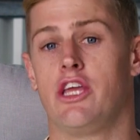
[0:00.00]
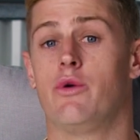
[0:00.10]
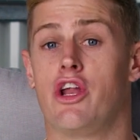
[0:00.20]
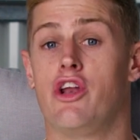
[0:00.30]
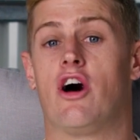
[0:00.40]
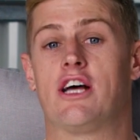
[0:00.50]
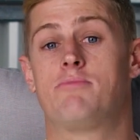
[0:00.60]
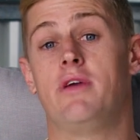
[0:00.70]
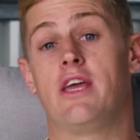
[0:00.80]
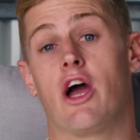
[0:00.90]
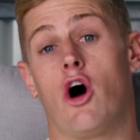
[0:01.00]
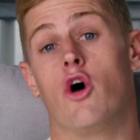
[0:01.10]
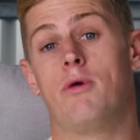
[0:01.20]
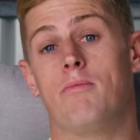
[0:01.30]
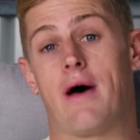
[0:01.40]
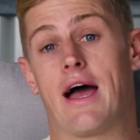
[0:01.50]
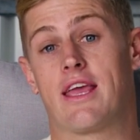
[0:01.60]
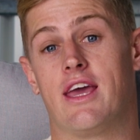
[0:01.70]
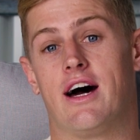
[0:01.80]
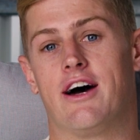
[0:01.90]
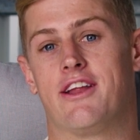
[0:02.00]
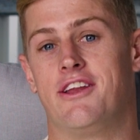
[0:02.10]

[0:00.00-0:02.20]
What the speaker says: You want a nice big open backyard.